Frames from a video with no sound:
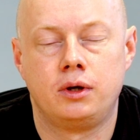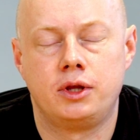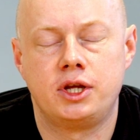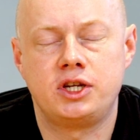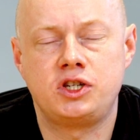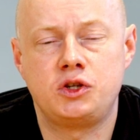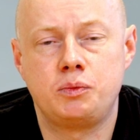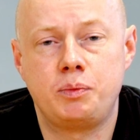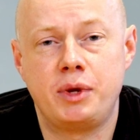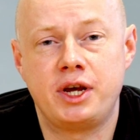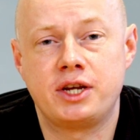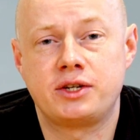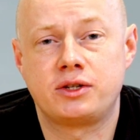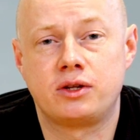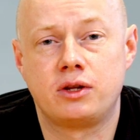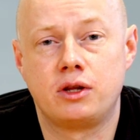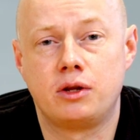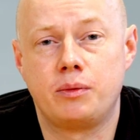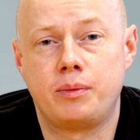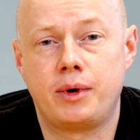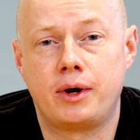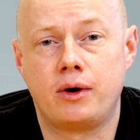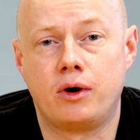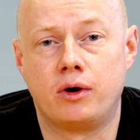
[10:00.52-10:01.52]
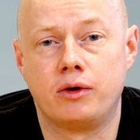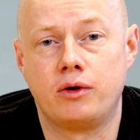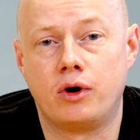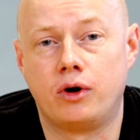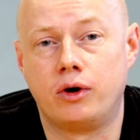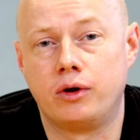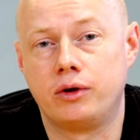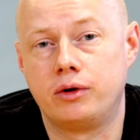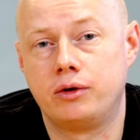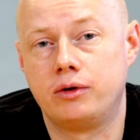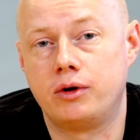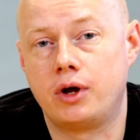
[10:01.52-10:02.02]
This is based
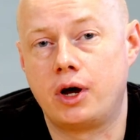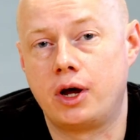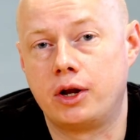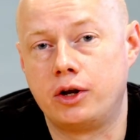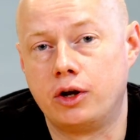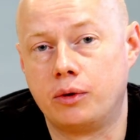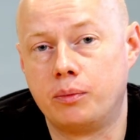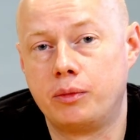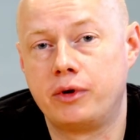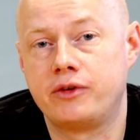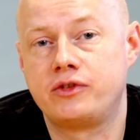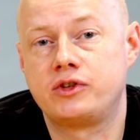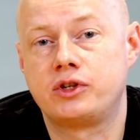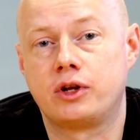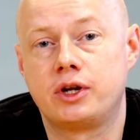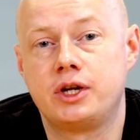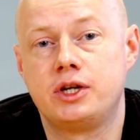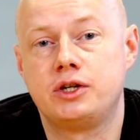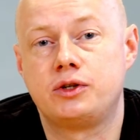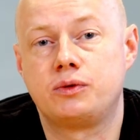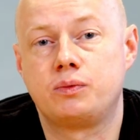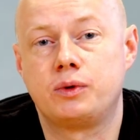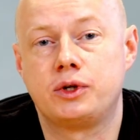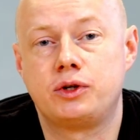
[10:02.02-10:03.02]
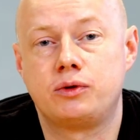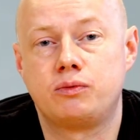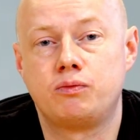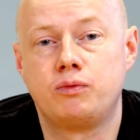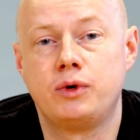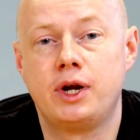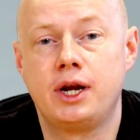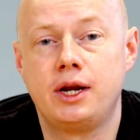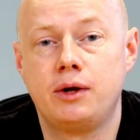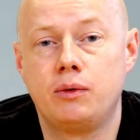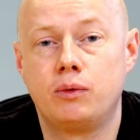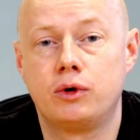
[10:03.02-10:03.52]
on a number of studies which
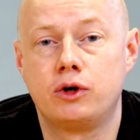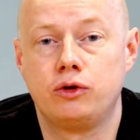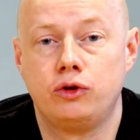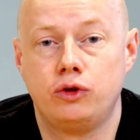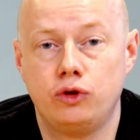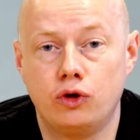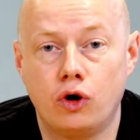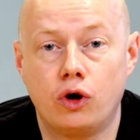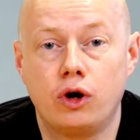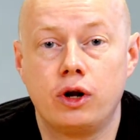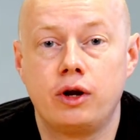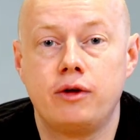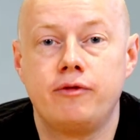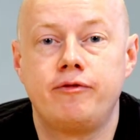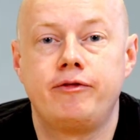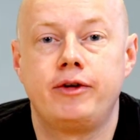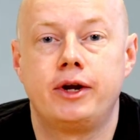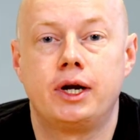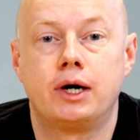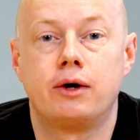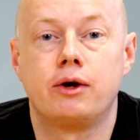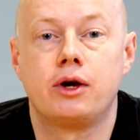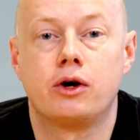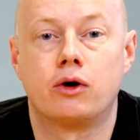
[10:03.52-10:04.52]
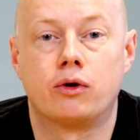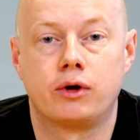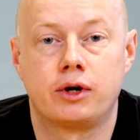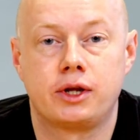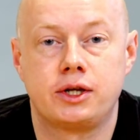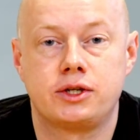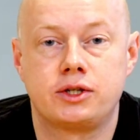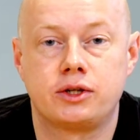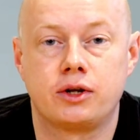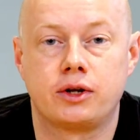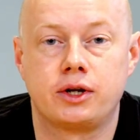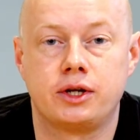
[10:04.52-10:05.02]
really were
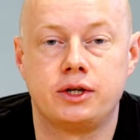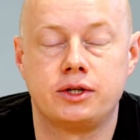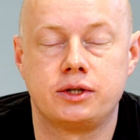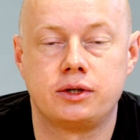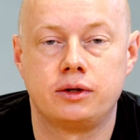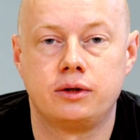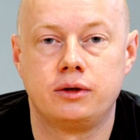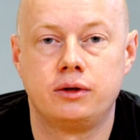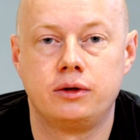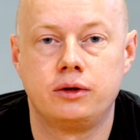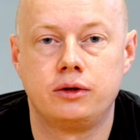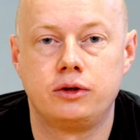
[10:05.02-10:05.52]
non-inferiority studies